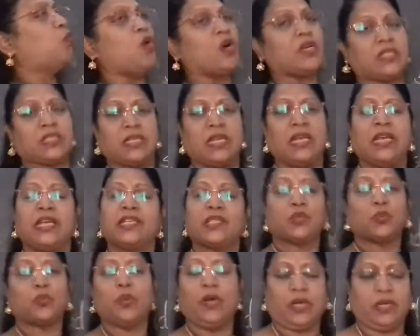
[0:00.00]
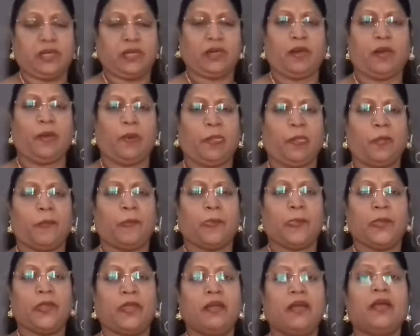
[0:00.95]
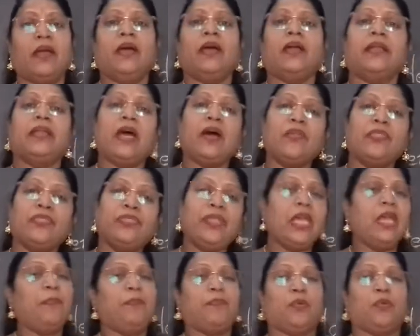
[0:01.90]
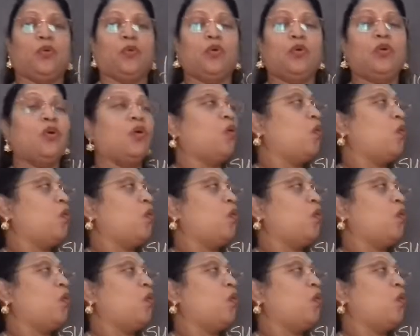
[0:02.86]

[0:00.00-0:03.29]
was his work? Now, Deepu